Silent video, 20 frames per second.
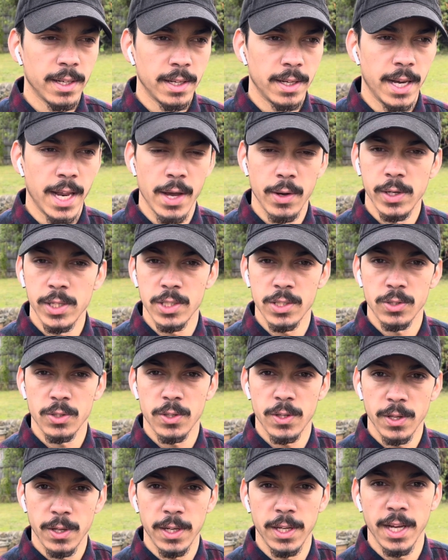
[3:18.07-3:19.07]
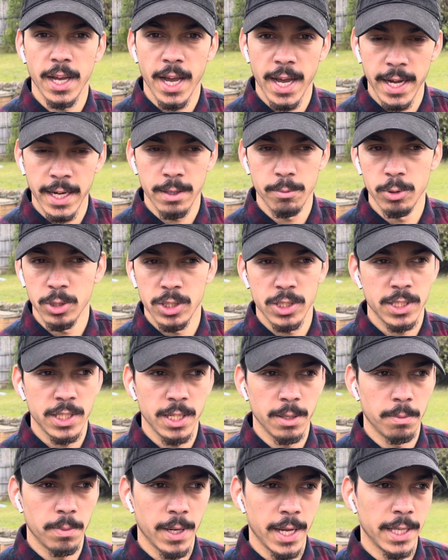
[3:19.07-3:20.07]
now he's in 38, but
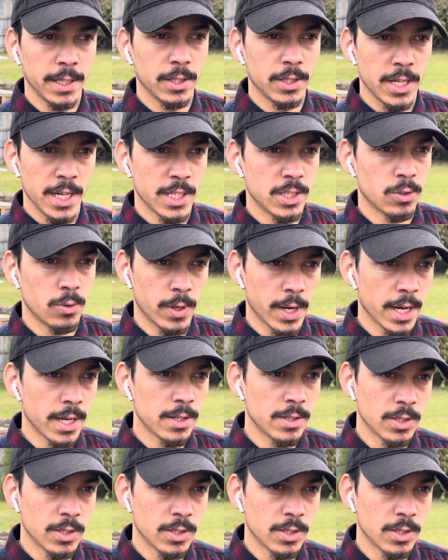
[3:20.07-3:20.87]
still playing the test cricket.